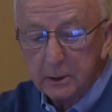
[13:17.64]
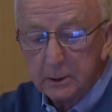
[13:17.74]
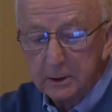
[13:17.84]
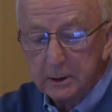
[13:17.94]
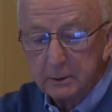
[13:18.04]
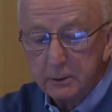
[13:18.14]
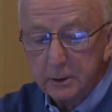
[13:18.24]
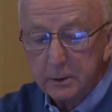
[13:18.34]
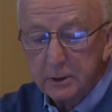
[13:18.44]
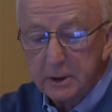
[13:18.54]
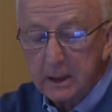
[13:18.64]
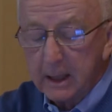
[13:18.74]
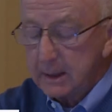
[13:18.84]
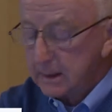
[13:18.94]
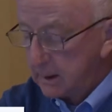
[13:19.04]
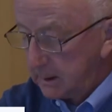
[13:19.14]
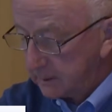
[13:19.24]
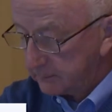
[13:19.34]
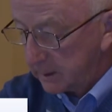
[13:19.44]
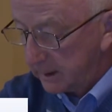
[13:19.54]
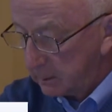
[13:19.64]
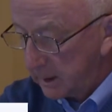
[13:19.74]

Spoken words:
She introduced the idea of running